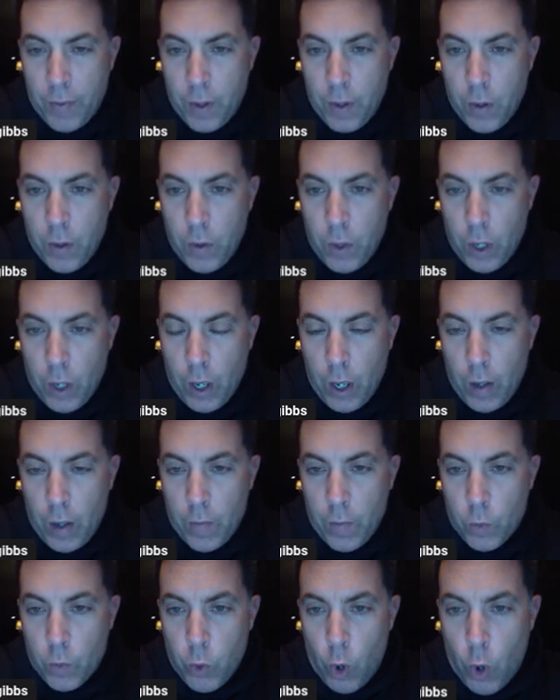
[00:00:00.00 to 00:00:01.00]
the
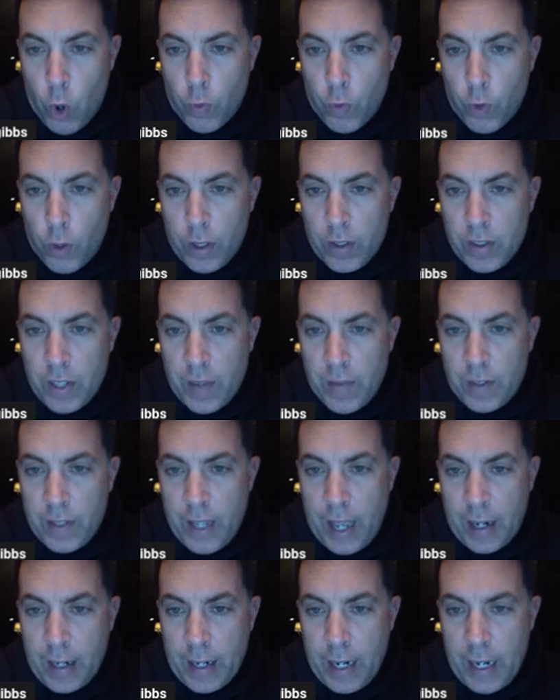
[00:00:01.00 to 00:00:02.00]
rover and a seven
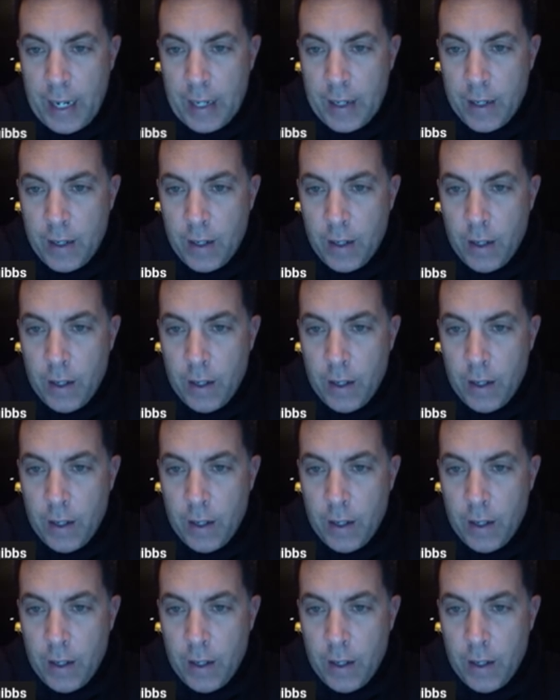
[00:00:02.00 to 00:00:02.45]
technique